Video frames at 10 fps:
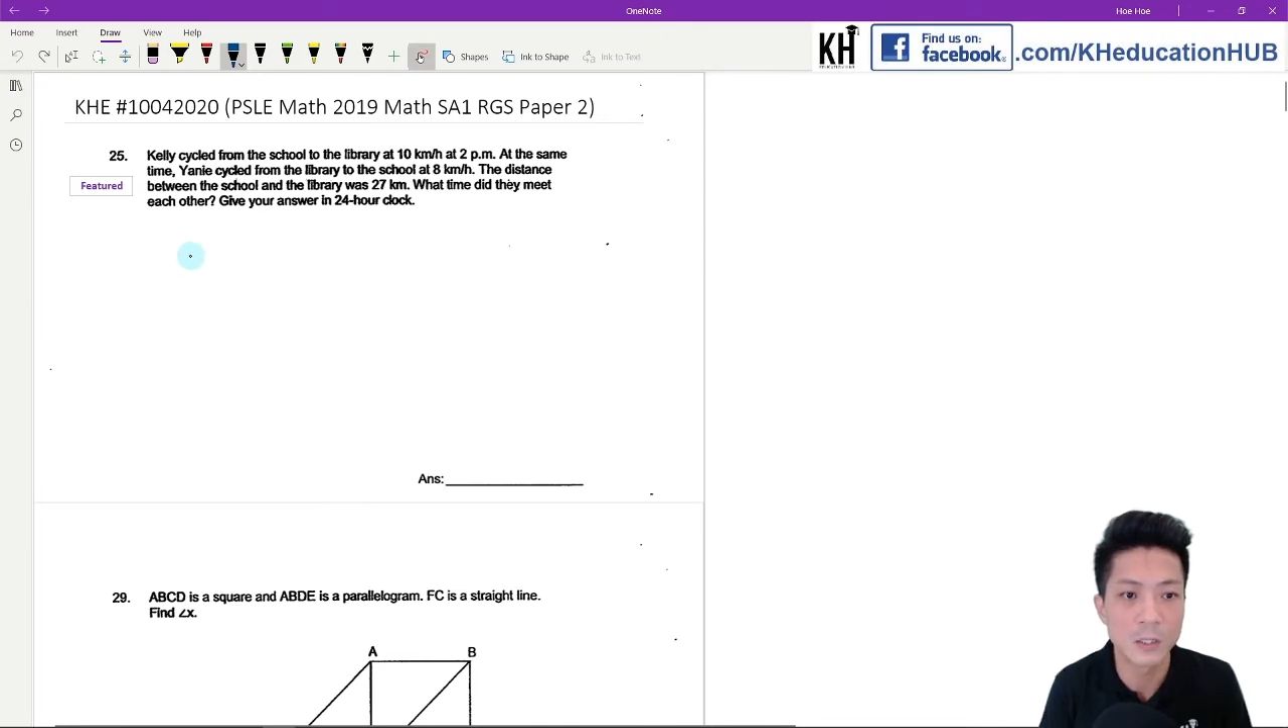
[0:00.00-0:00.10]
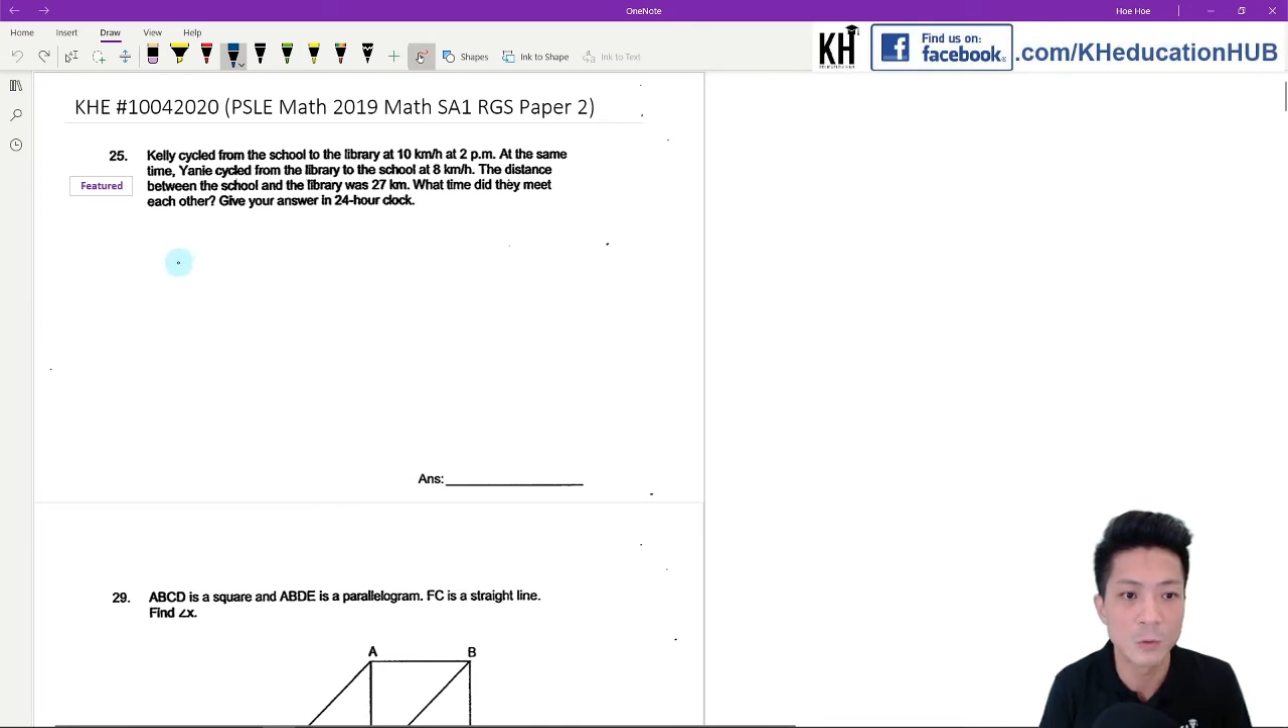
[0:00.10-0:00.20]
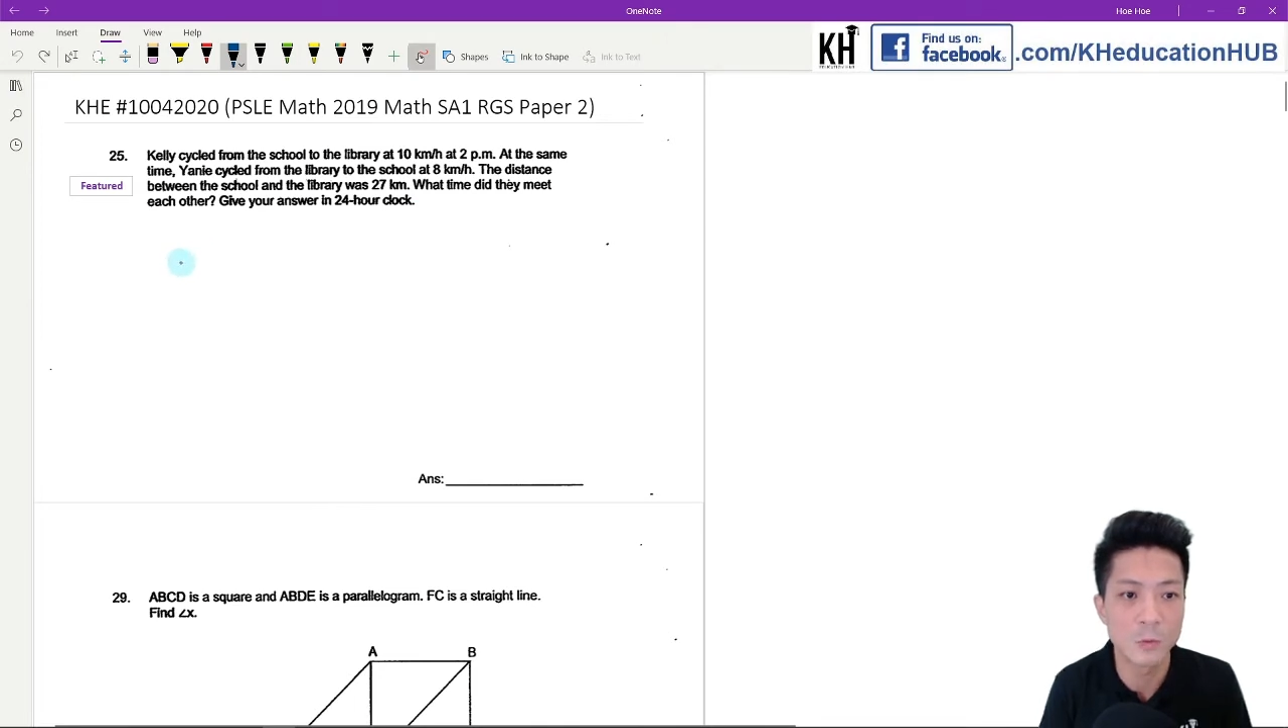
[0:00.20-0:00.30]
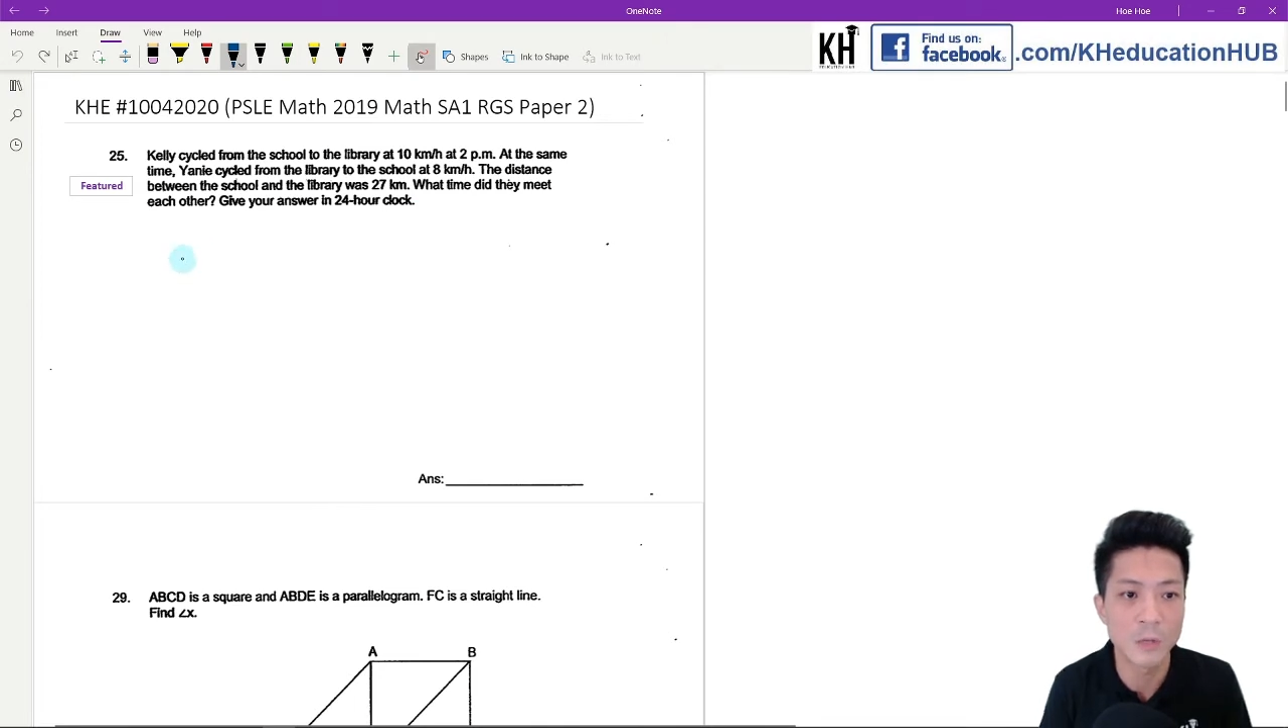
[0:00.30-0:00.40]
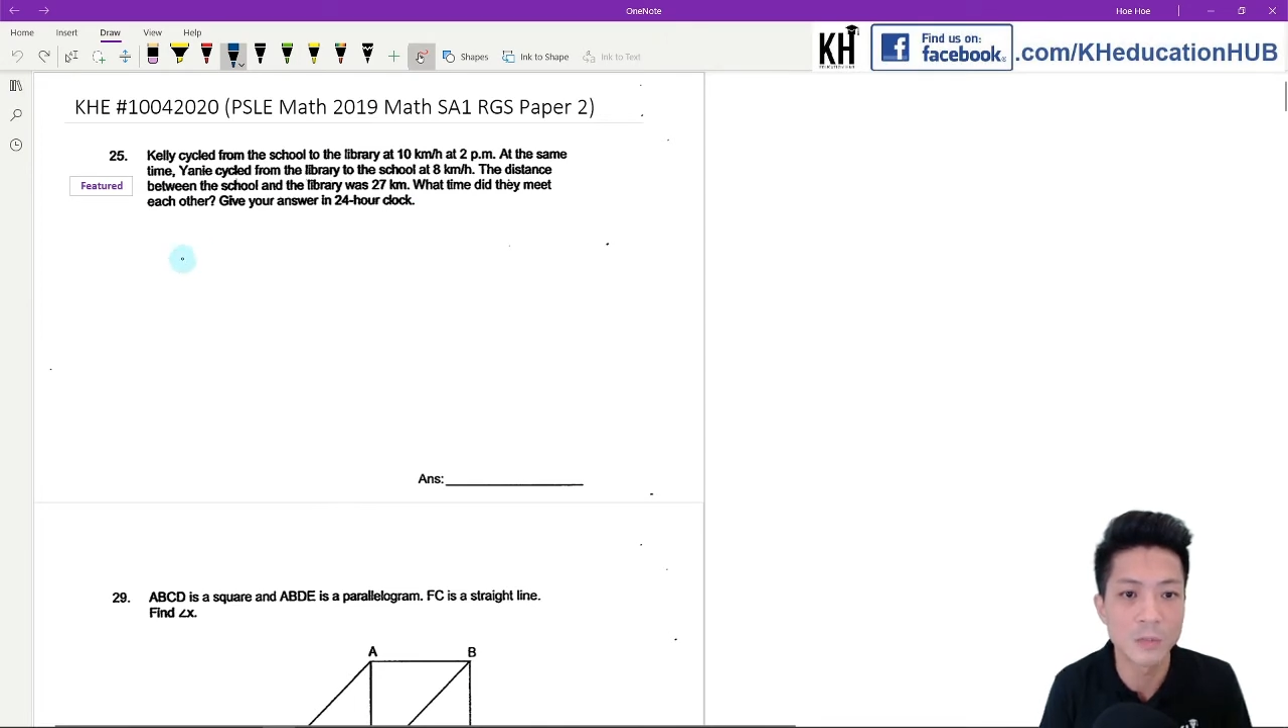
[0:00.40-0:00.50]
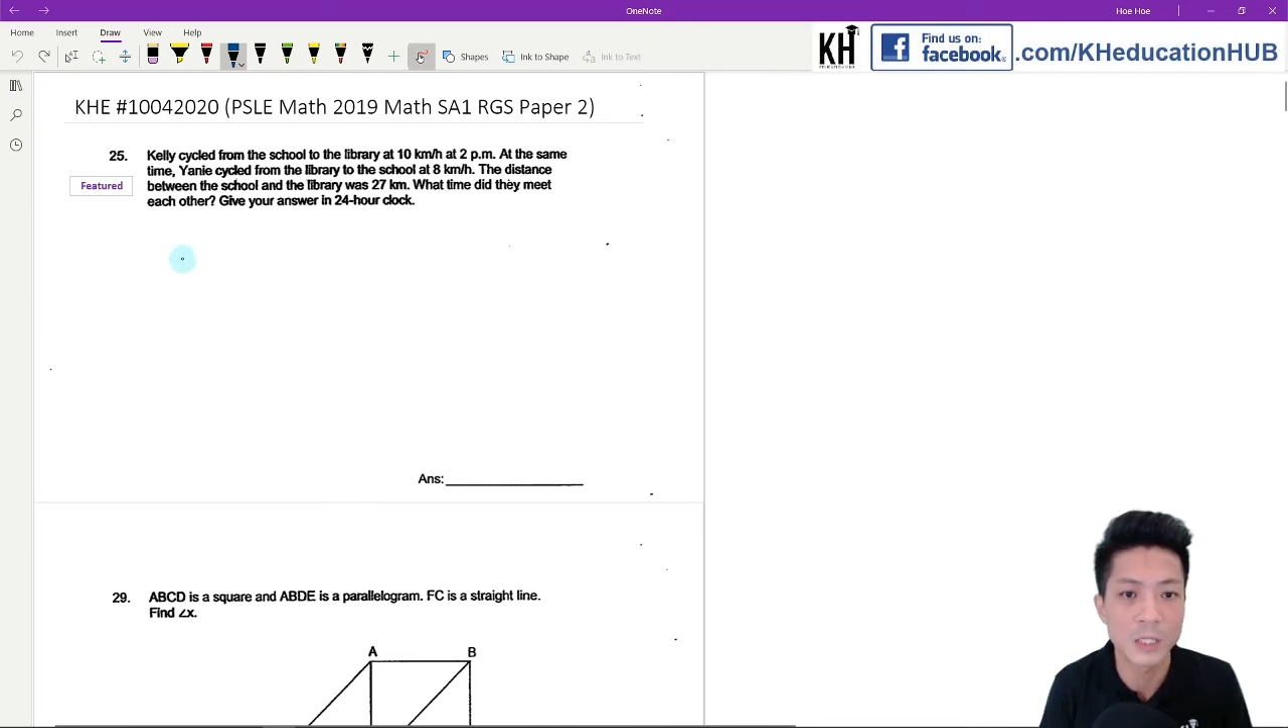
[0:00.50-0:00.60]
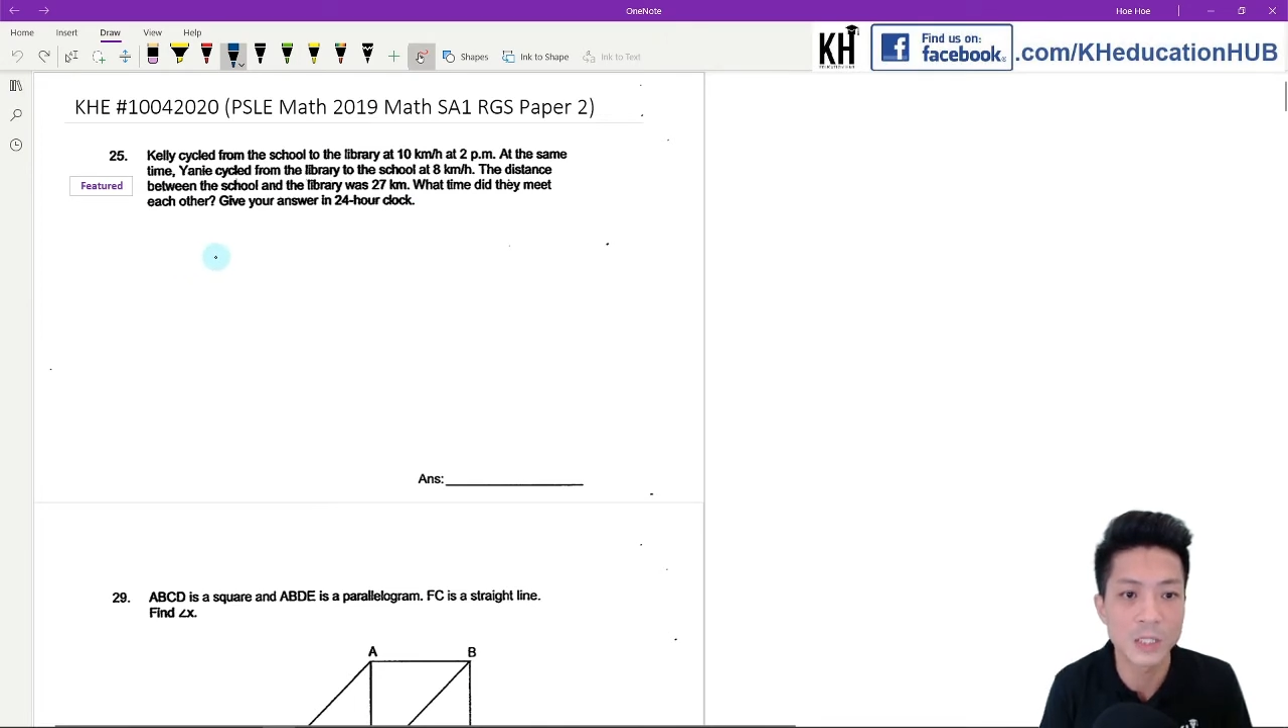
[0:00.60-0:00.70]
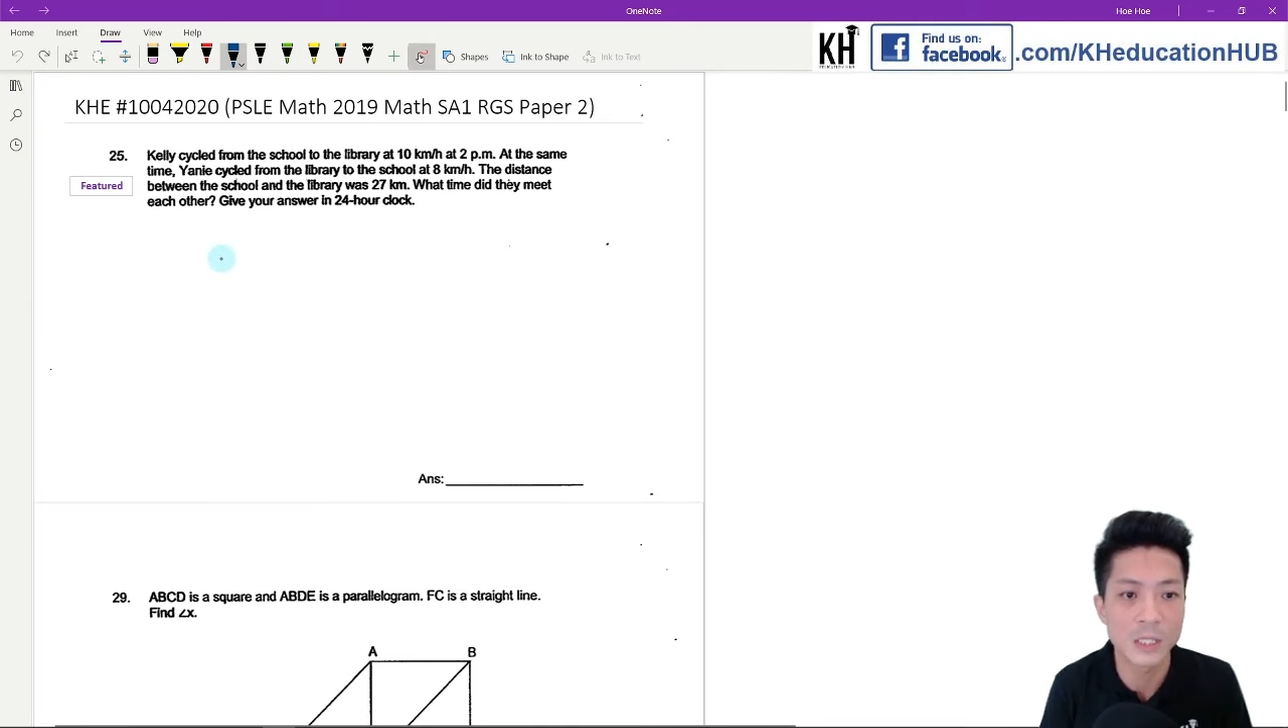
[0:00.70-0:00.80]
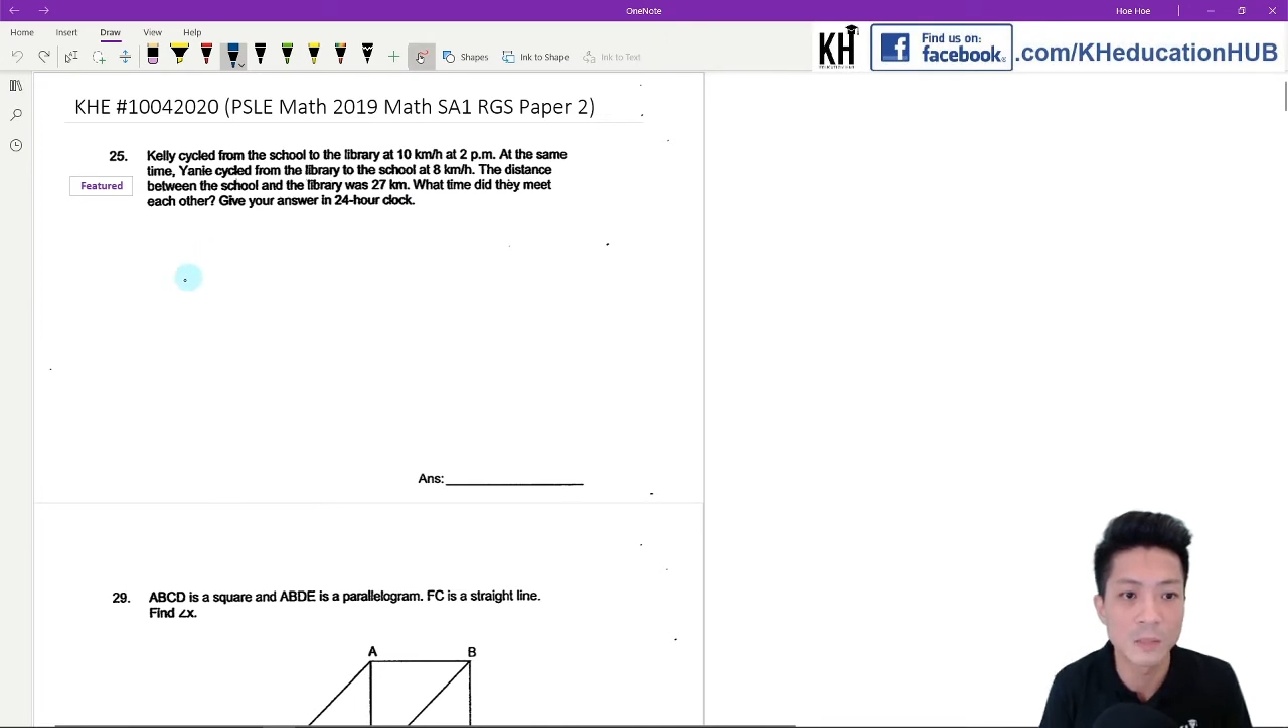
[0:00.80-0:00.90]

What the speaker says: two objects that's